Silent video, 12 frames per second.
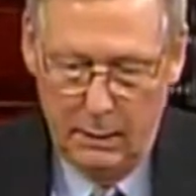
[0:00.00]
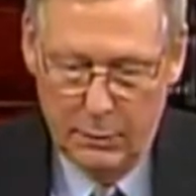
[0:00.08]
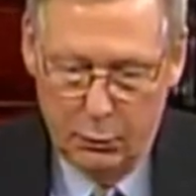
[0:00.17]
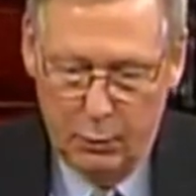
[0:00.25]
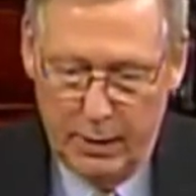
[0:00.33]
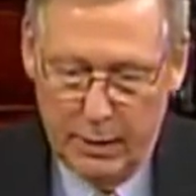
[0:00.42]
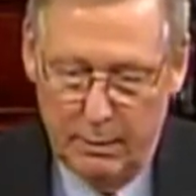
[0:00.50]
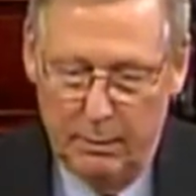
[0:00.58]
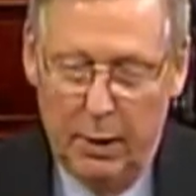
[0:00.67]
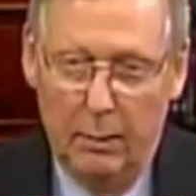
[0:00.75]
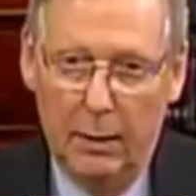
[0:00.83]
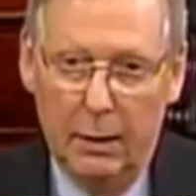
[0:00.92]
There's a
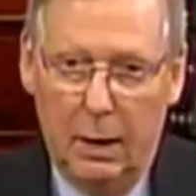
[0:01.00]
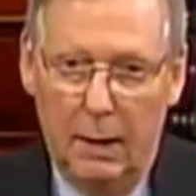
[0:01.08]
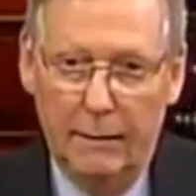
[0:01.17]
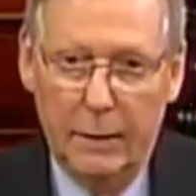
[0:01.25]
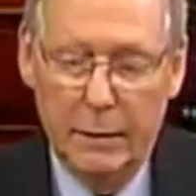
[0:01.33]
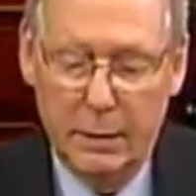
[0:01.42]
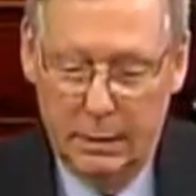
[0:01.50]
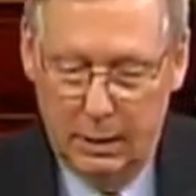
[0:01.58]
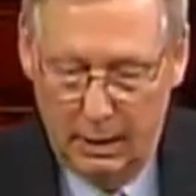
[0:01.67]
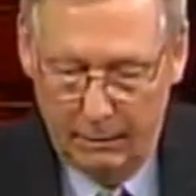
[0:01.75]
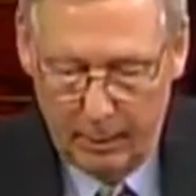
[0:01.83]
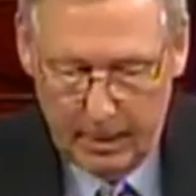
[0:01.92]
reason public confidence
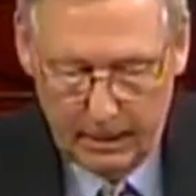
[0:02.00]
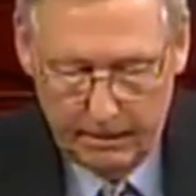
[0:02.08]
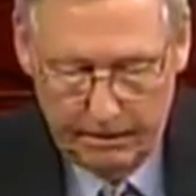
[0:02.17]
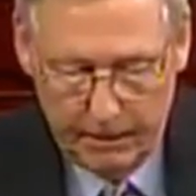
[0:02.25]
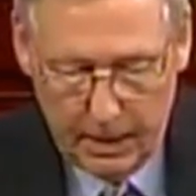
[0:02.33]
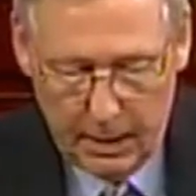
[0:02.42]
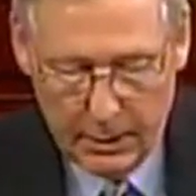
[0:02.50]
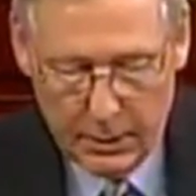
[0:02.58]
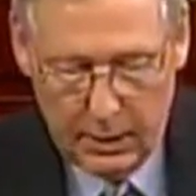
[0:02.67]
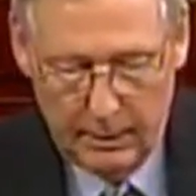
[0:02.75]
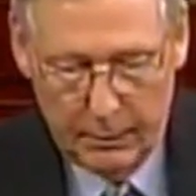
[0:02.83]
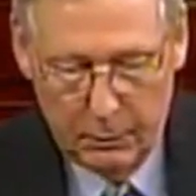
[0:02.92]
in government
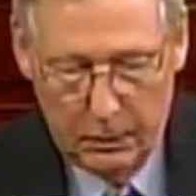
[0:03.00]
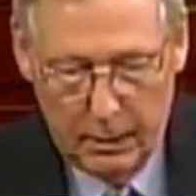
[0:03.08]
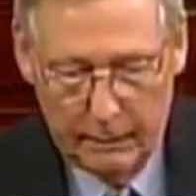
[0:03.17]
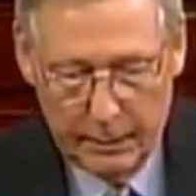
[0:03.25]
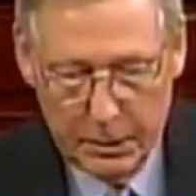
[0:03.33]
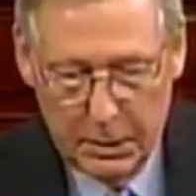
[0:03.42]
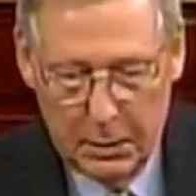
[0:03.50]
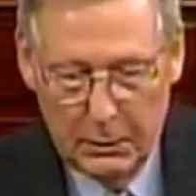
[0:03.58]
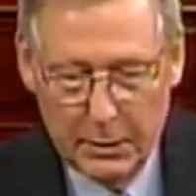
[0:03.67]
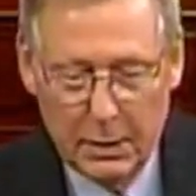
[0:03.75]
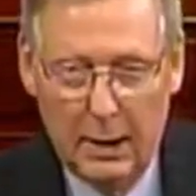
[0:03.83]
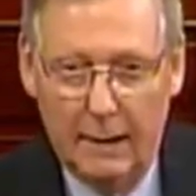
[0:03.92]
has slipped to one of its
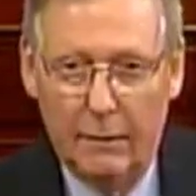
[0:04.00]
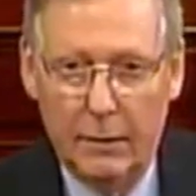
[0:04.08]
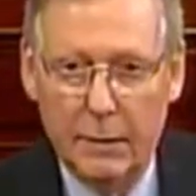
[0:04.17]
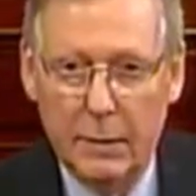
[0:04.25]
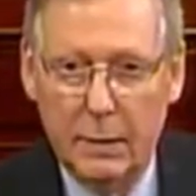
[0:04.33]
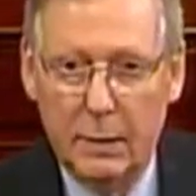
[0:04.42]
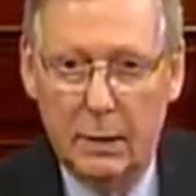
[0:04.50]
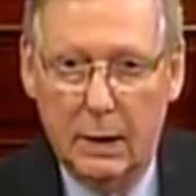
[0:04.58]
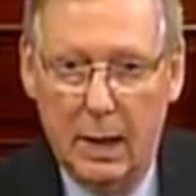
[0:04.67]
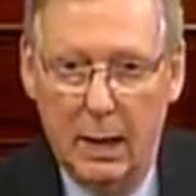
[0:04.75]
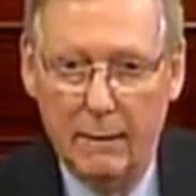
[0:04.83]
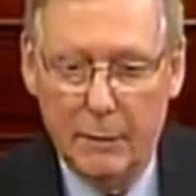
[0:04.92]
lowest levels
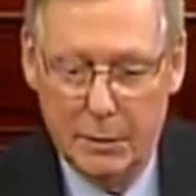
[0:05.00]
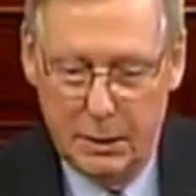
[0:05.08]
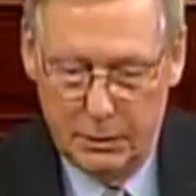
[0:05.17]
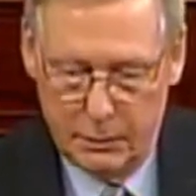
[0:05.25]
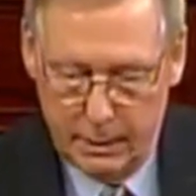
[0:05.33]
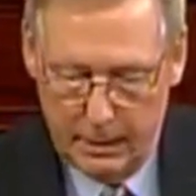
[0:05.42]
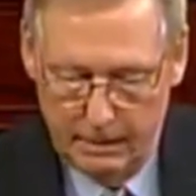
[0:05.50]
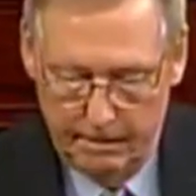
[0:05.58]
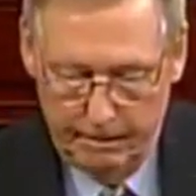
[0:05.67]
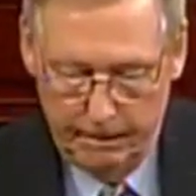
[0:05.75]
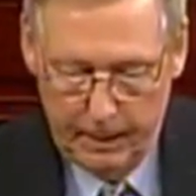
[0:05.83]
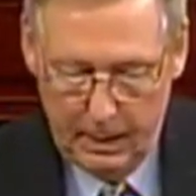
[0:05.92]
in half a century.
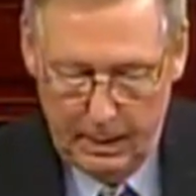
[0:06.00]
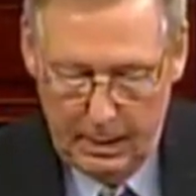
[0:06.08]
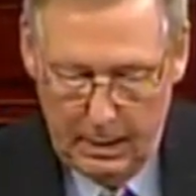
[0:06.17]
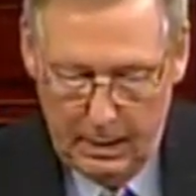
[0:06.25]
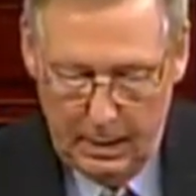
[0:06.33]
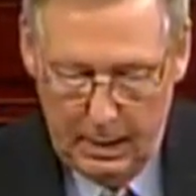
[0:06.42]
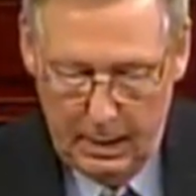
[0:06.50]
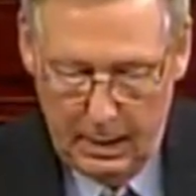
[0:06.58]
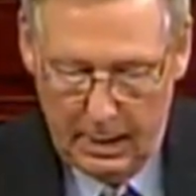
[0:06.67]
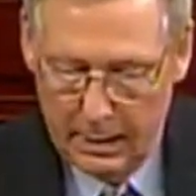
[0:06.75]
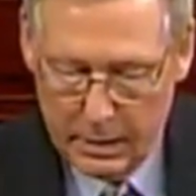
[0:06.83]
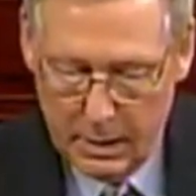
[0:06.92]

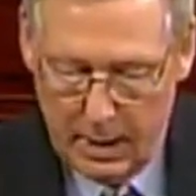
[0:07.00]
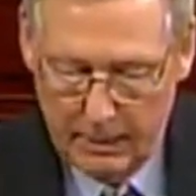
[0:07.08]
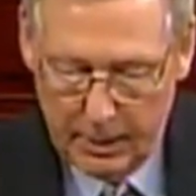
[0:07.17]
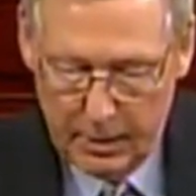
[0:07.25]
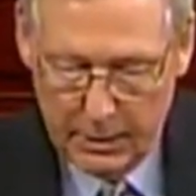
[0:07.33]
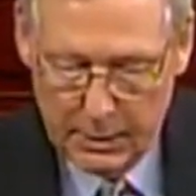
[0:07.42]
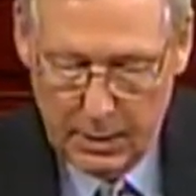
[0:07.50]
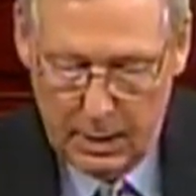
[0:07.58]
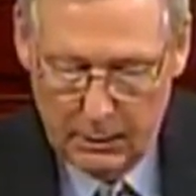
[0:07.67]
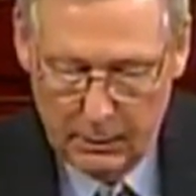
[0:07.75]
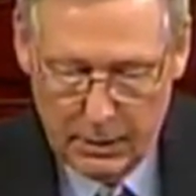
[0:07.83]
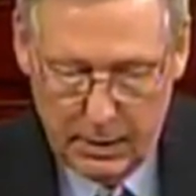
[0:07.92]
And it's not because
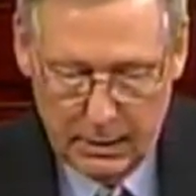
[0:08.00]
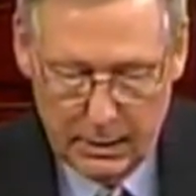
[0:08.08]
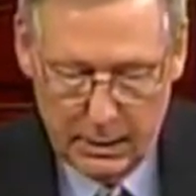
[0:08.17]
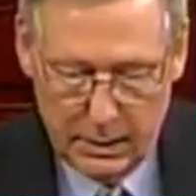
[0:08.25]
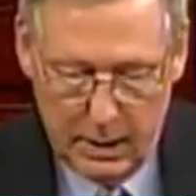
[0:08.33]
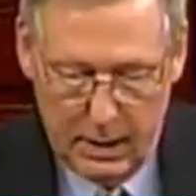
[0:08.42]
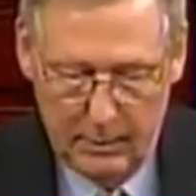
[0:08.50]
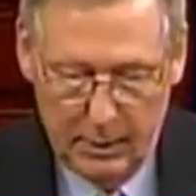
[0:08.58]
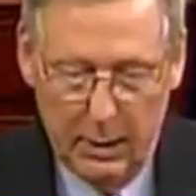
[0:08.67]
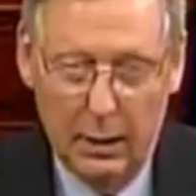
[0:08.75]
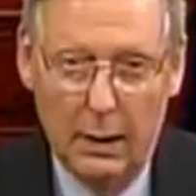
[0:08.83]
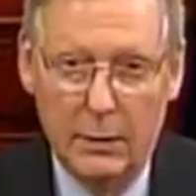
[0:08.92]
Congress takes its
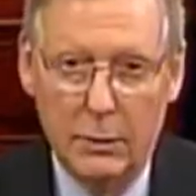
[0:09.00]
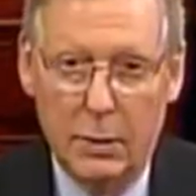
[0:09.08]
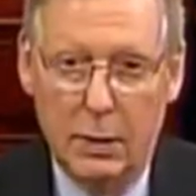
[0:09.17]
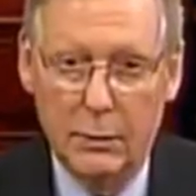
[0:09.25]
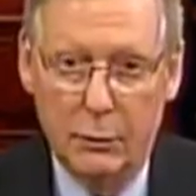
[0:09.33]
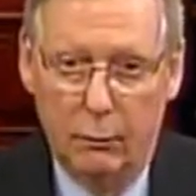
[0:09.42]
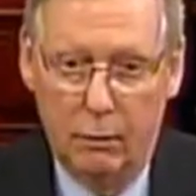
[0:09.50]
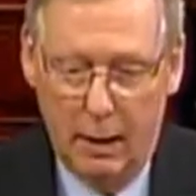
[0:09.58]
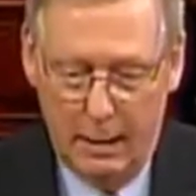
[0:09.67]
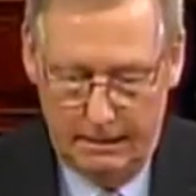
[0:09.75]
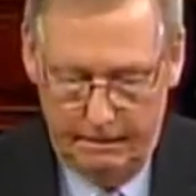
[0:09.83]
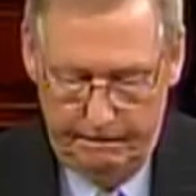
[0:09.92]
time to get legislation
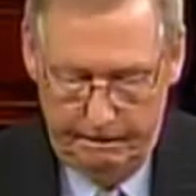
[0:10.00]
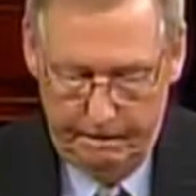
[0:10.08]
right.